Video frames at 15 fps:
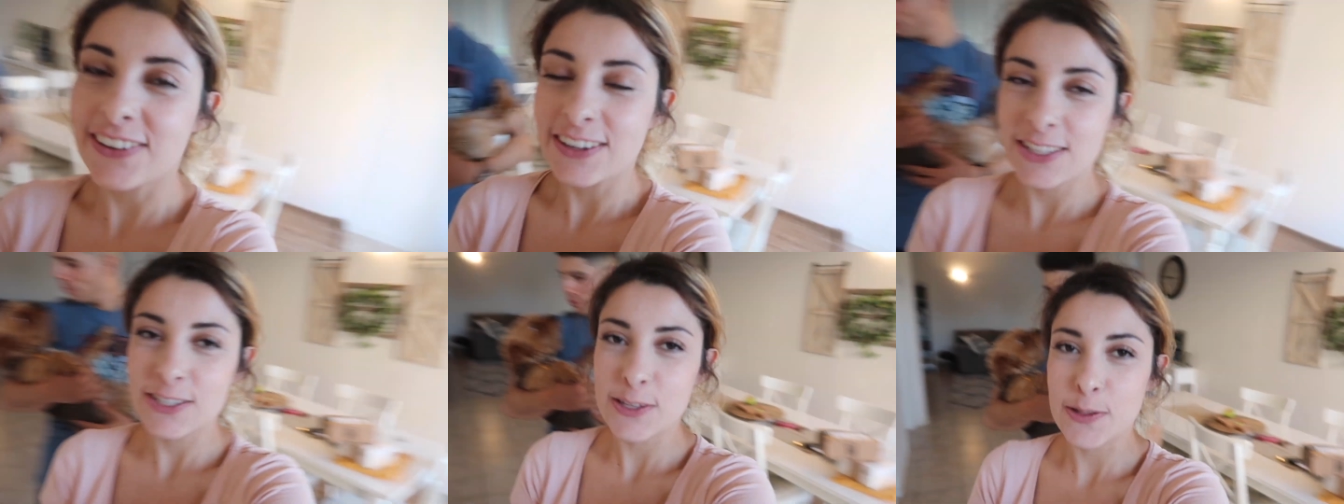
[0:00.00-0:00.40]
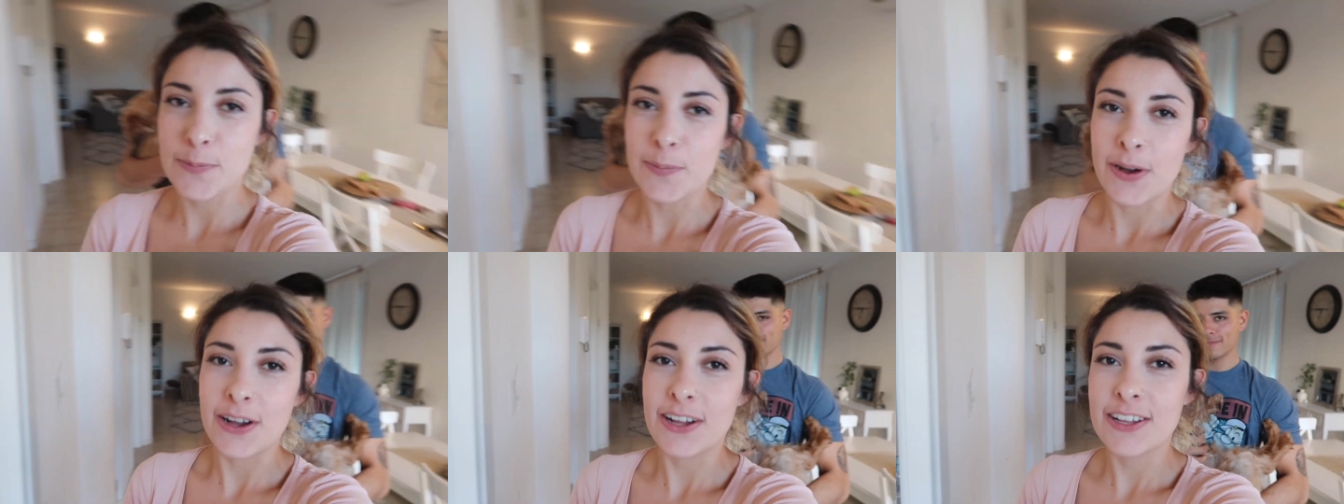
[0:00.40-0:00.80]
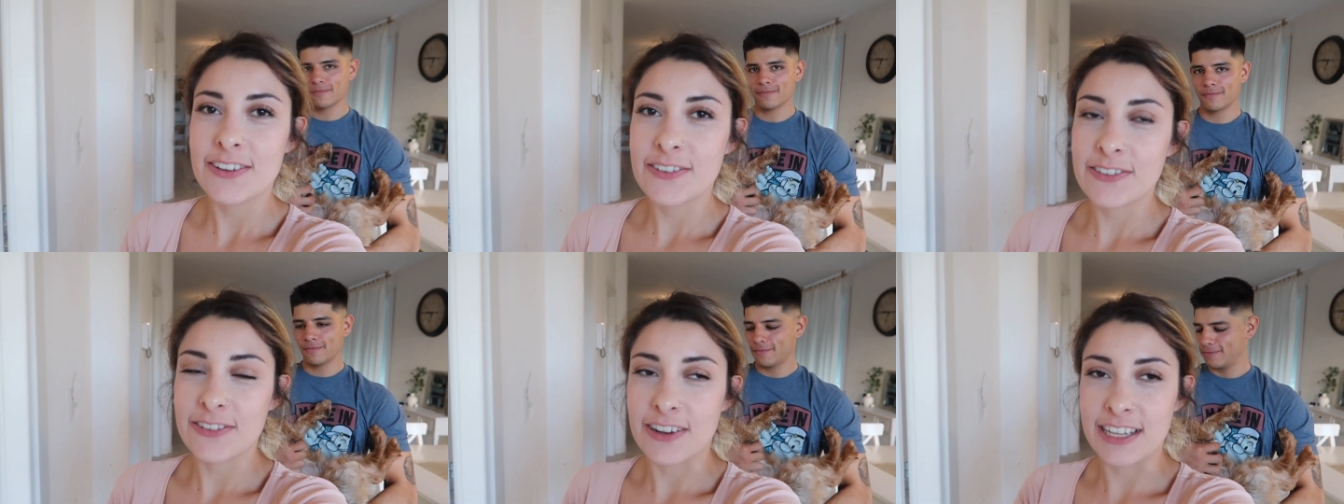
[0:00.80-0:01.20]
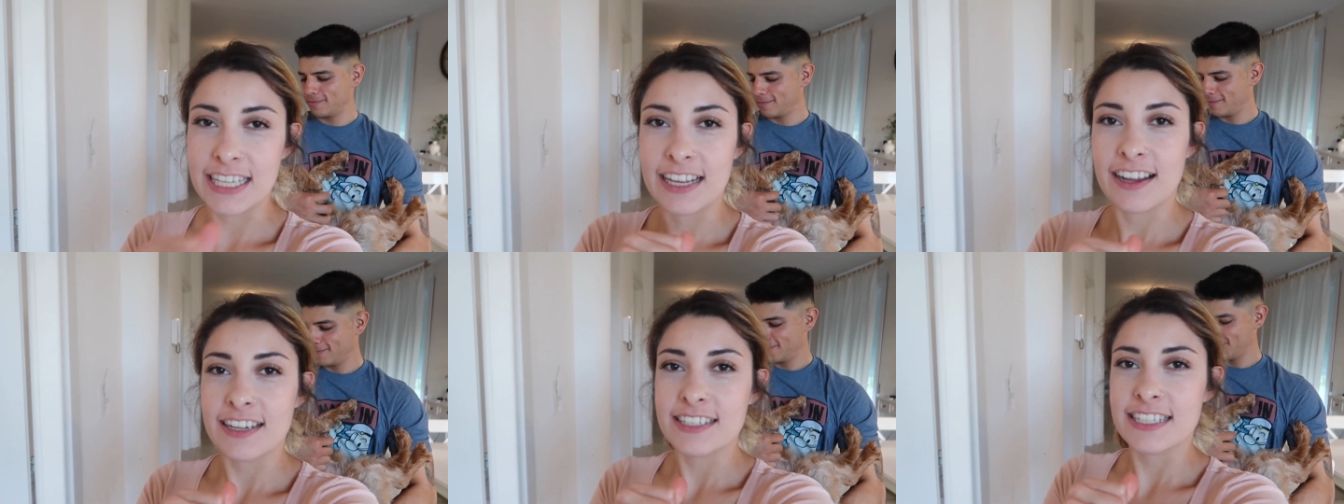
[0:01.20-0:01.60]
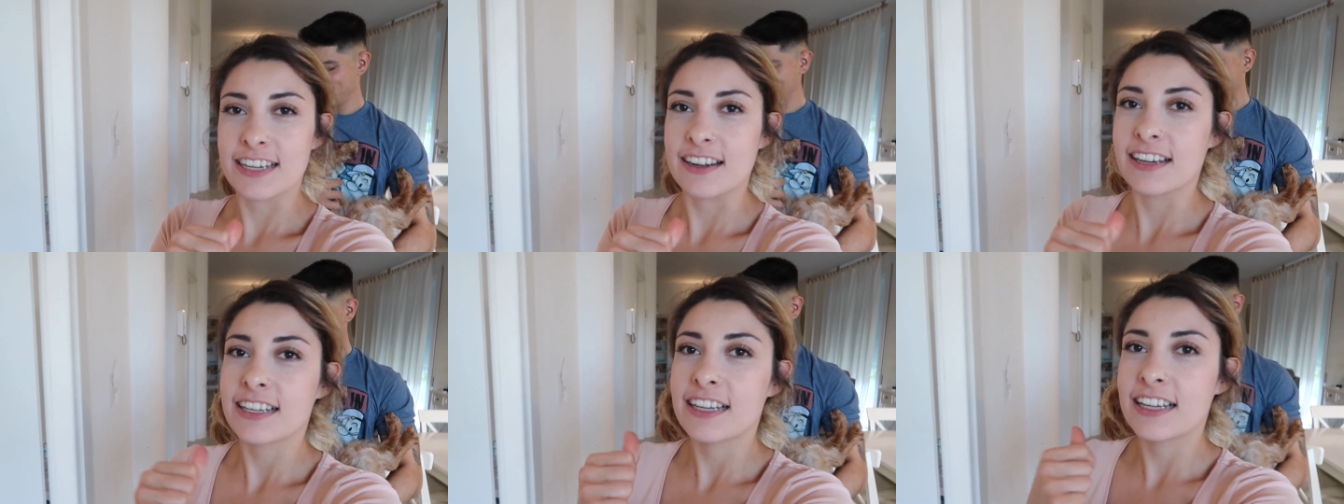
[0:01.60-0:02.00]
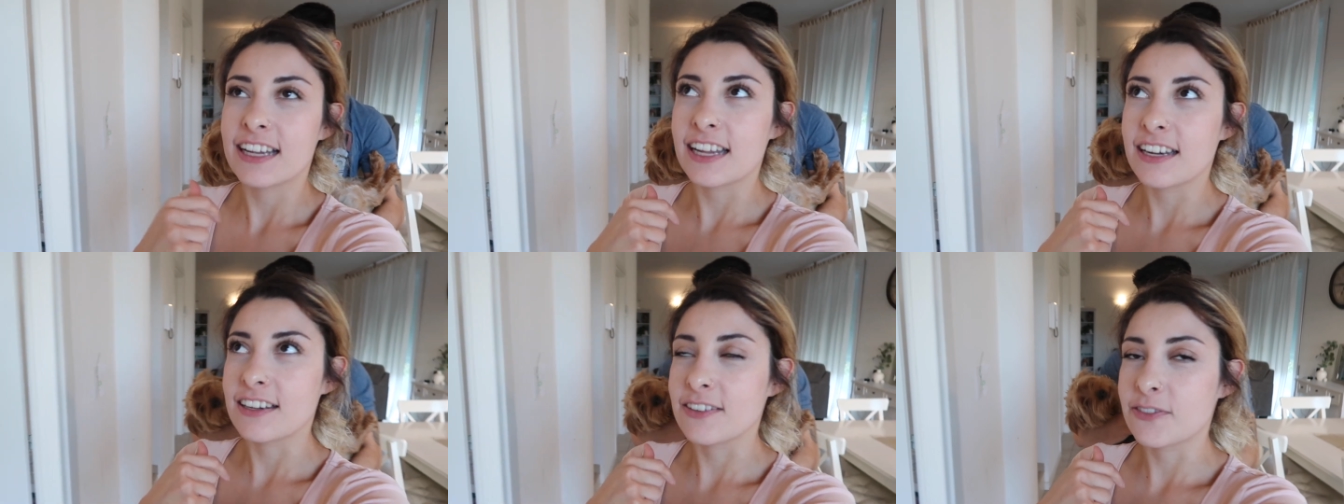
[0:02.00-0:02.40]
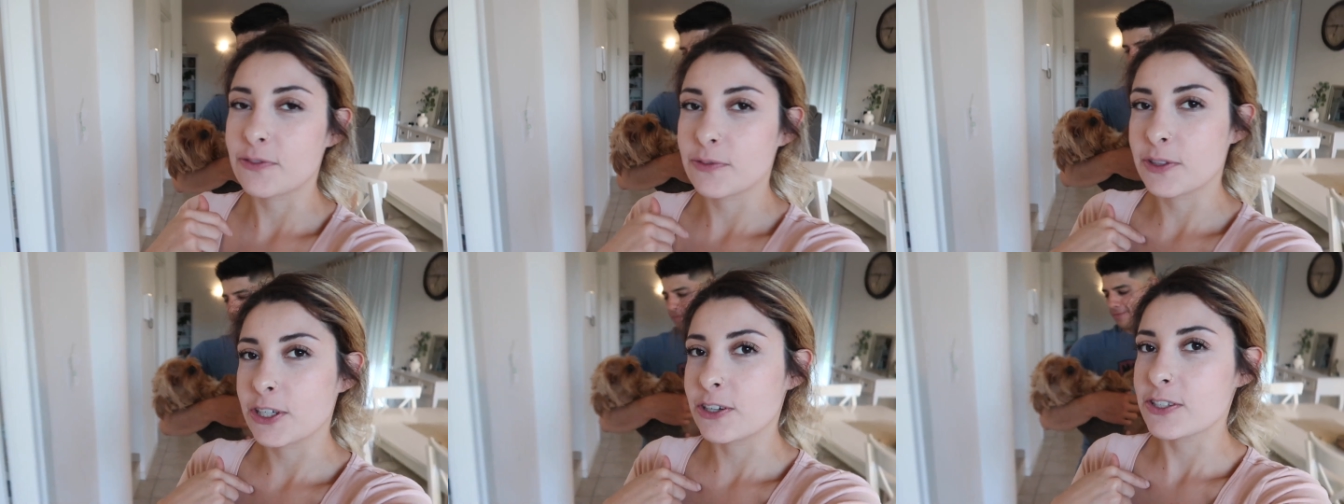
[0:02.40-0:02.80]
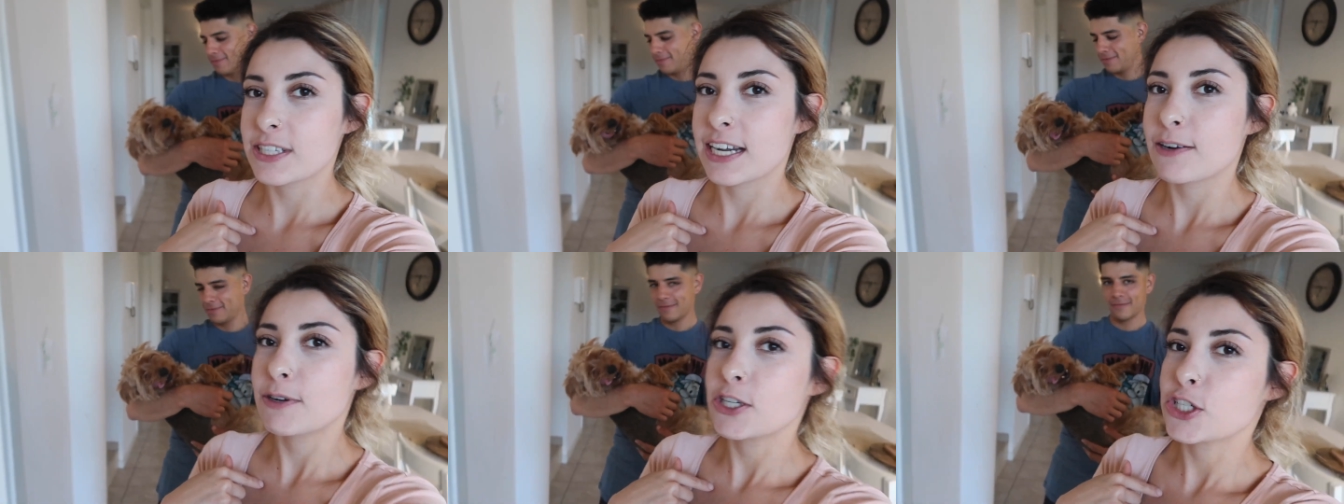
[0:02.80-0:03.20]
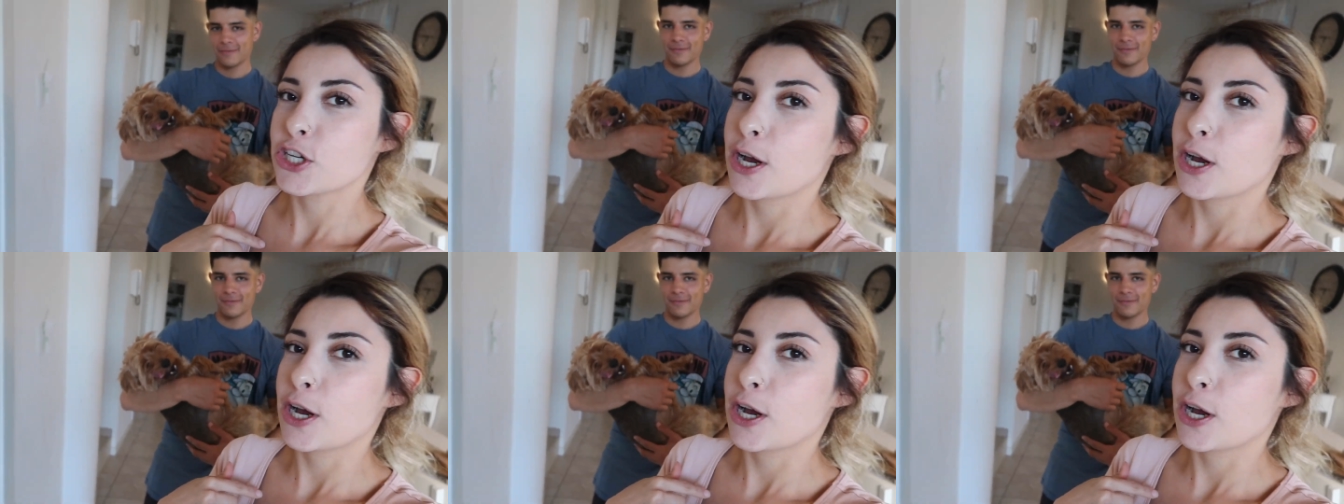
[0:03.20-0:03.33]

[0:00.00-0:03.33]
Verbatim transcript: going to the mall while he got his haircut and the girls and I went